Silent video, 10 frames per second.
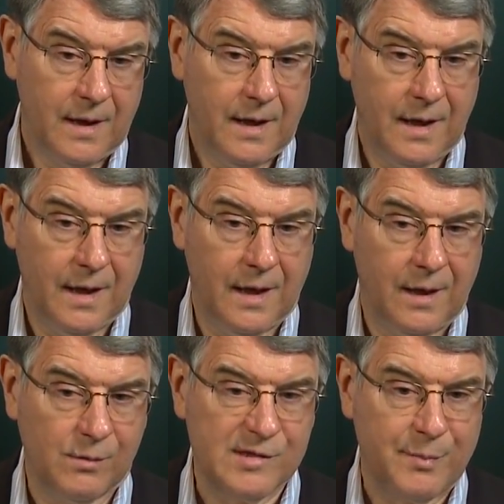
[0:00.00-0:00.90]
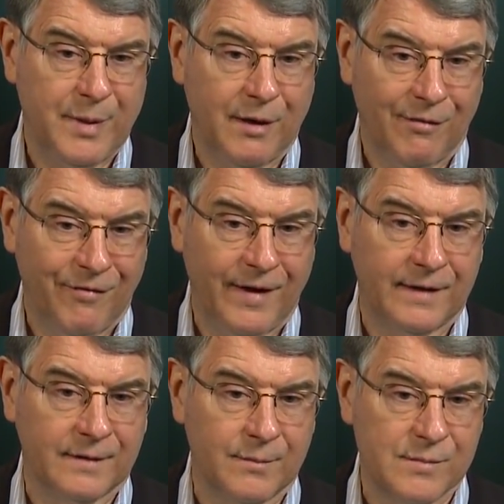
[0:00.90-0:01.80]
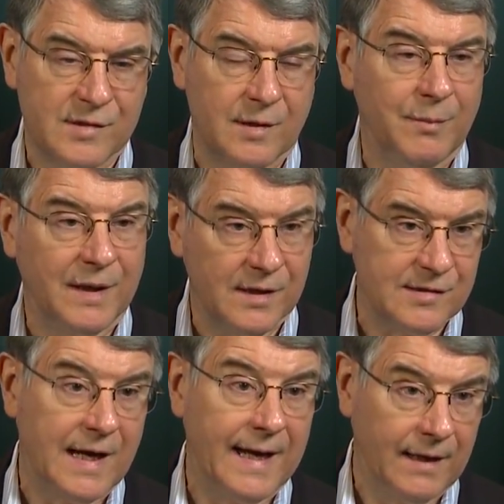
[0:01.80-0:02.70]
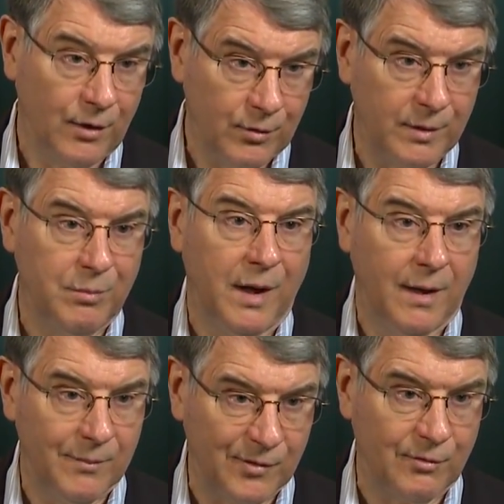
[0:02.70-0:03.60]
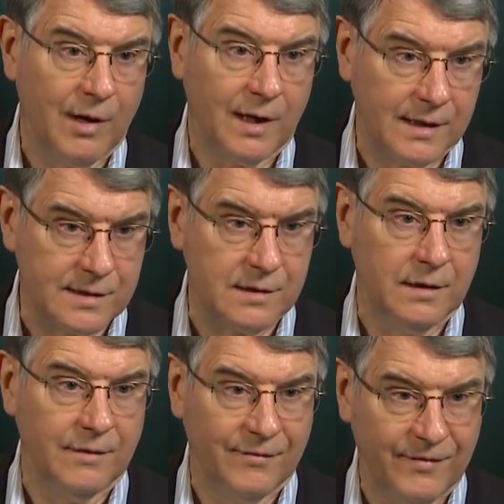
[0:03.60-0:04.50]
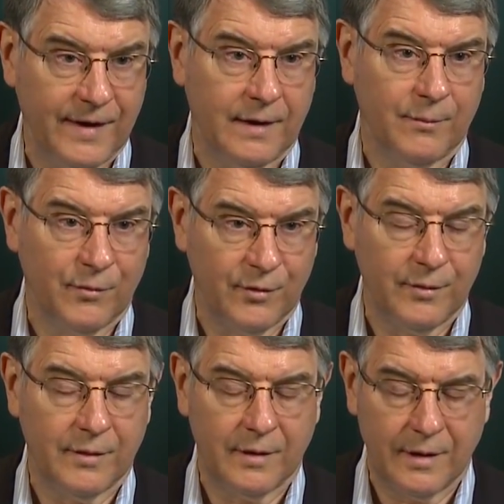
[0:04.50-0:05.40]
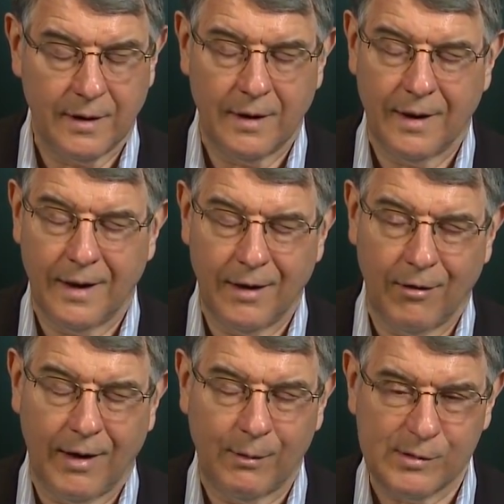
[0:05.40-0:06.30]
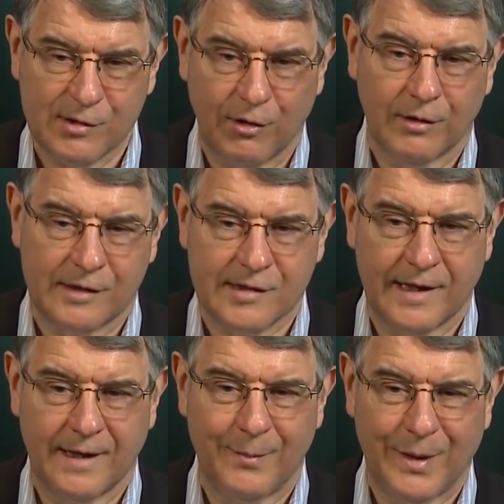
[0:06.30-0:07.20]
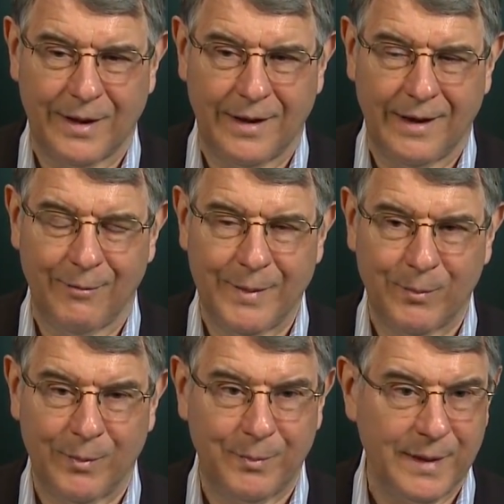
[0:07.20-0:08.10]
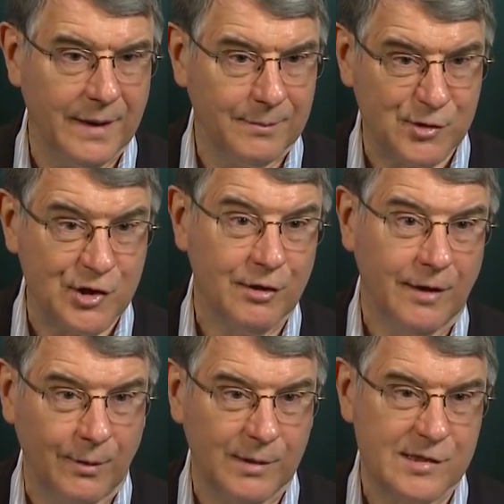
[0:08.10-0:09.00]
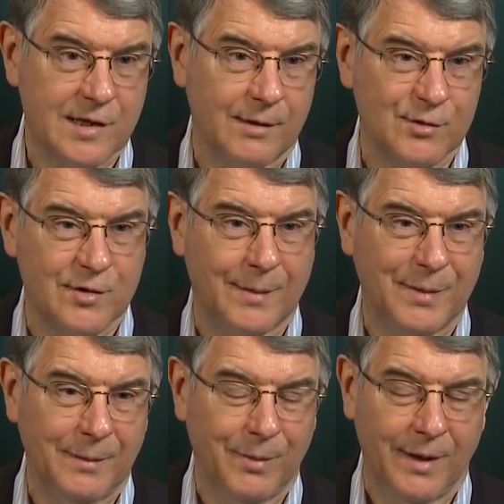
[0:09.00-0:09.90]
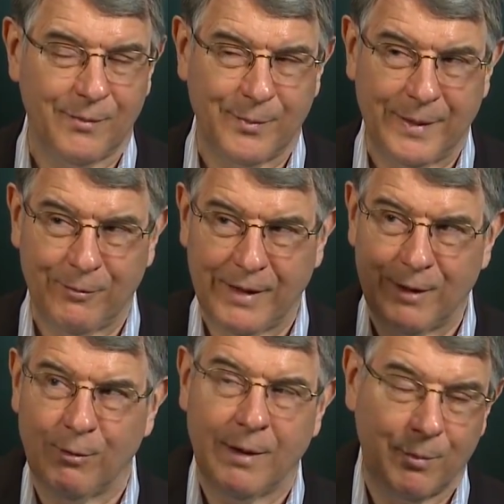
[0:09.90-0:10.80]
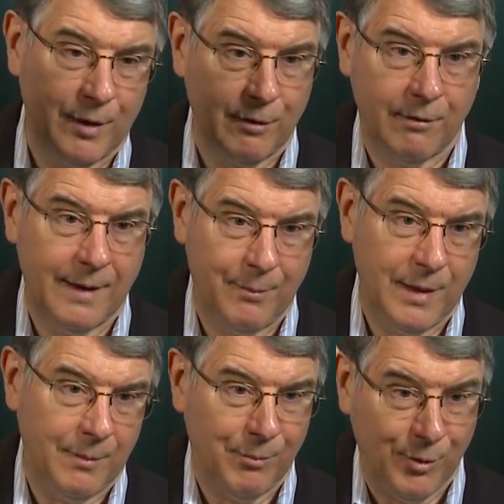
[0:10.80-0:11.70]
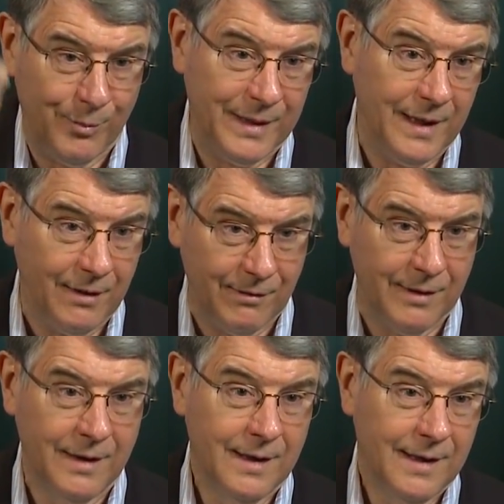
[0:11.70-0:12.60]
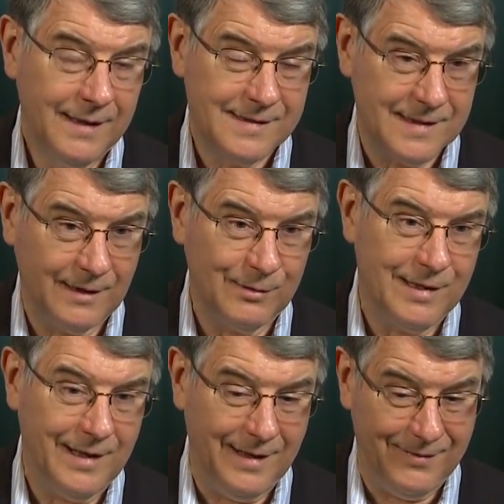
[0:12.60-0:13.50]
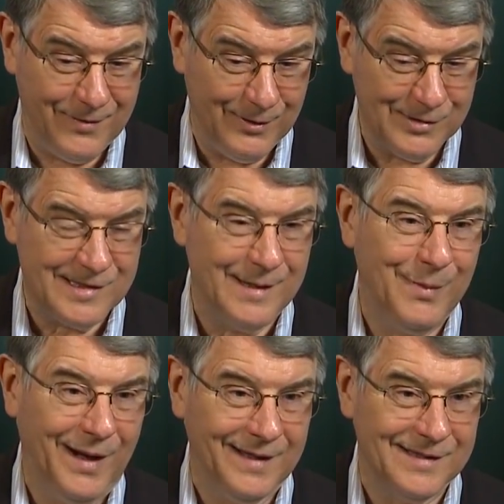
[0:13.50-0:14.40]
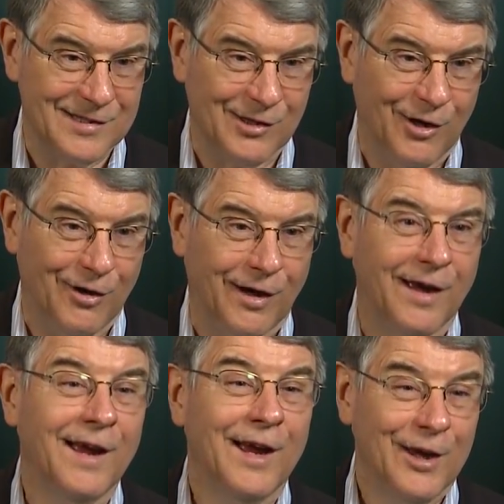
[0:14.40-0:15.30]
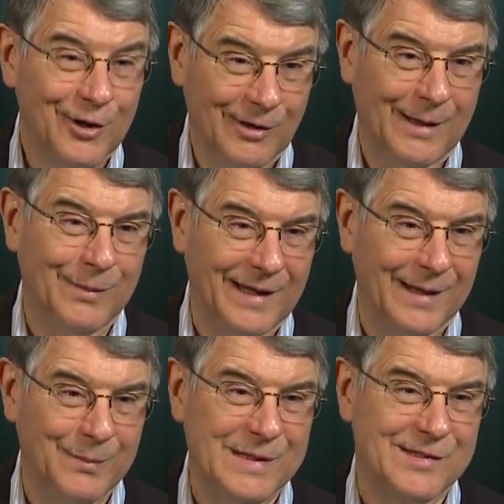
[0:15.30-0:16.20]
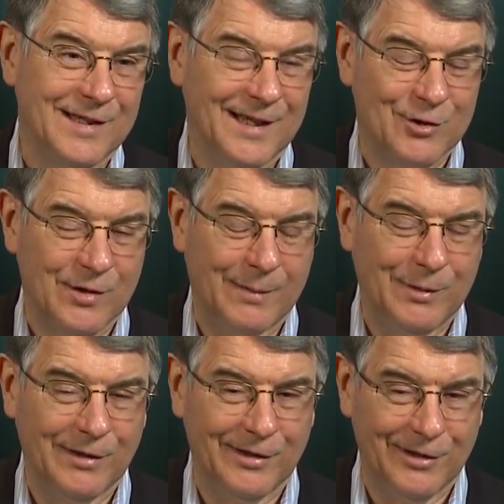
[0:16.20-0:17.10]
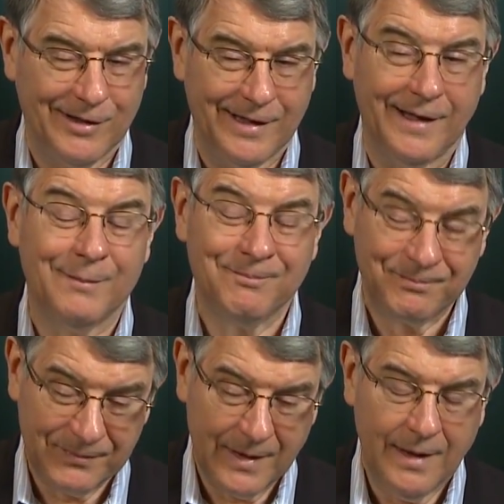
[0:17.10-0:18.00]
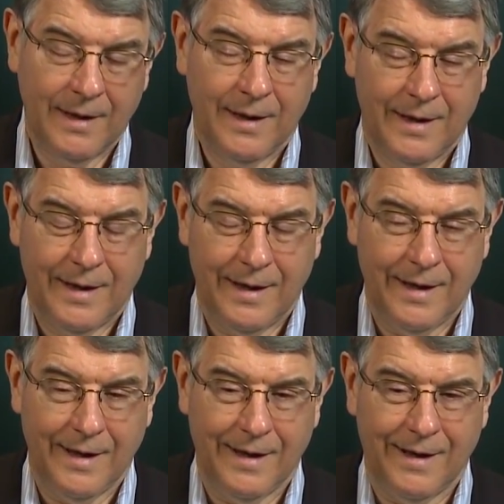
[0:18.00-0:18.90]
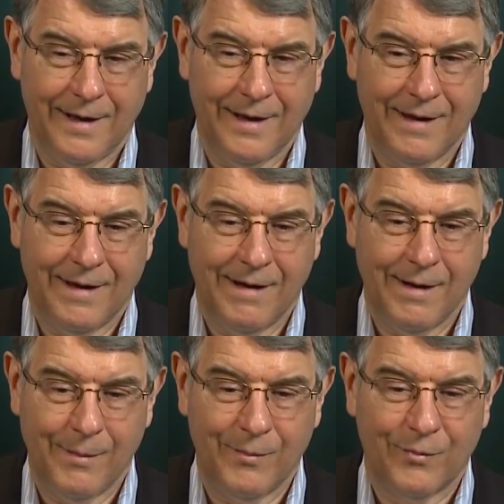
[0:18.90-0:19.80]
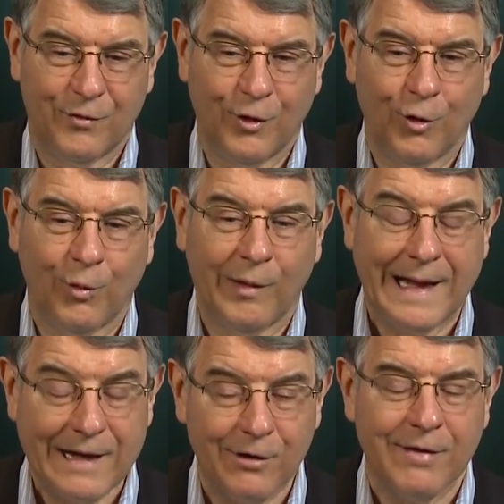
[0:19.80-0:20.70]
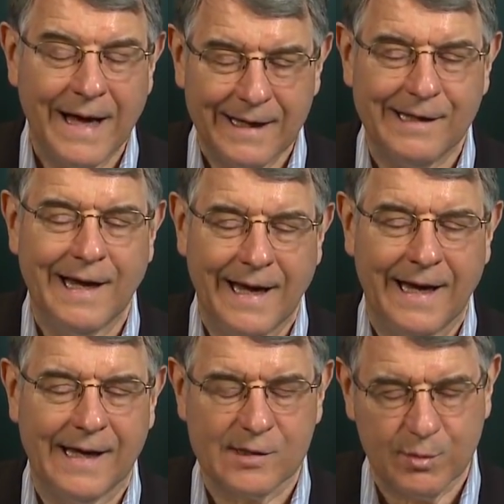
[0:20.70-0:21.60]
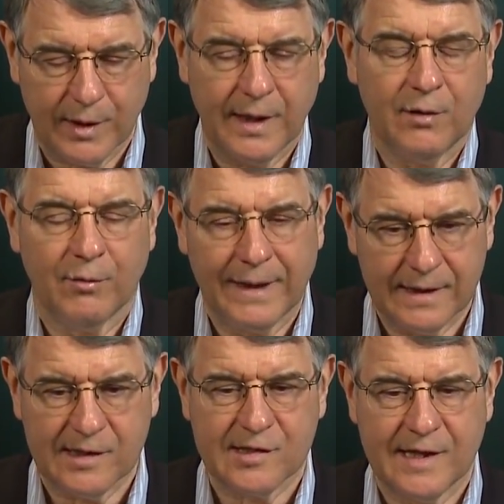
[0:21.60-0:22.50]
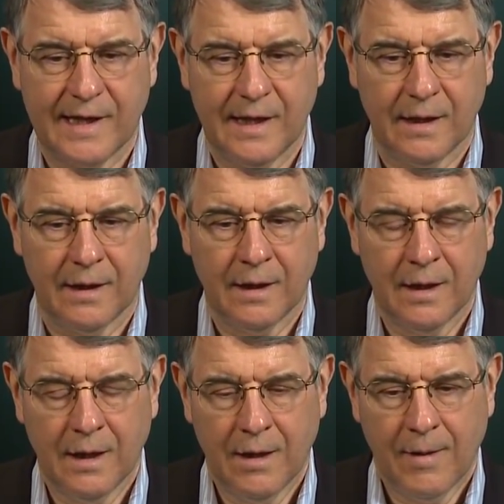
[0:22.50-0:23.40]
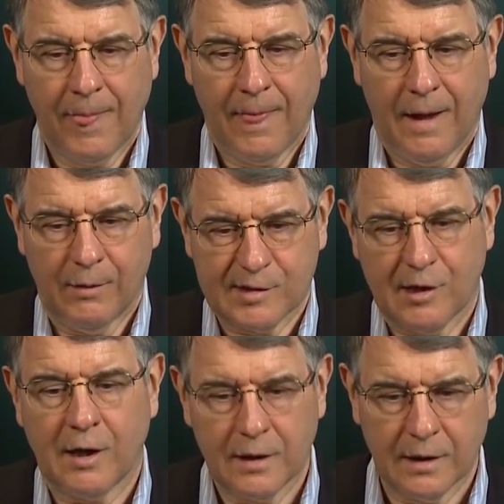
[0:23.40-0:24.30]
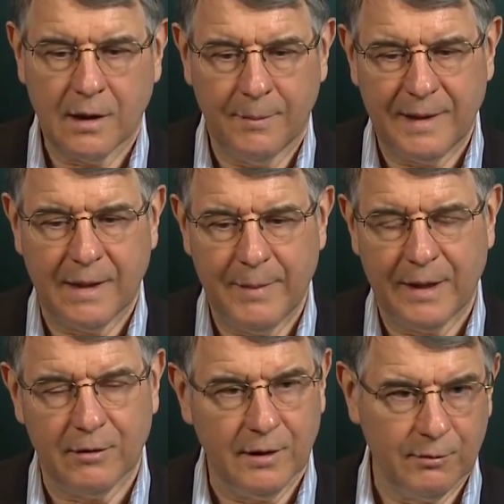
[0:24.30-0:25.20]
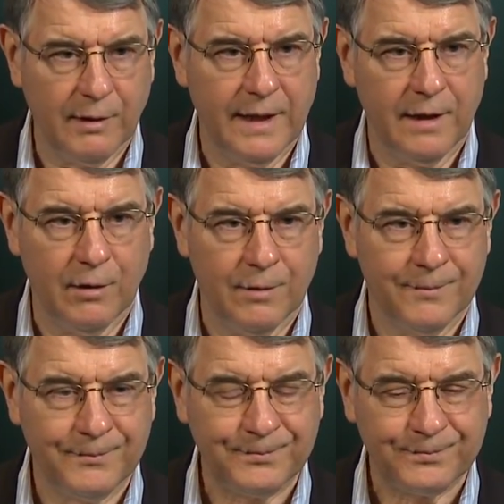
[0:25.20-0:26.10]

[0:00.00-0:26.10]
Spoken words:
and it was a pair of Phantoms, and because I had loaded bombs and rockets on Phantoms, and you know, I was all excited about it, and I remember being up cheering when this guy was dropping the bombs. My radio operator grabbed me and pulled me down, said, "Lieutenant, if you don't stay behind this log, you're liable to get a piece of that shrapnel in your head." And so later that day, as we were getting ready to set in, I was talking to the company commander on the radio.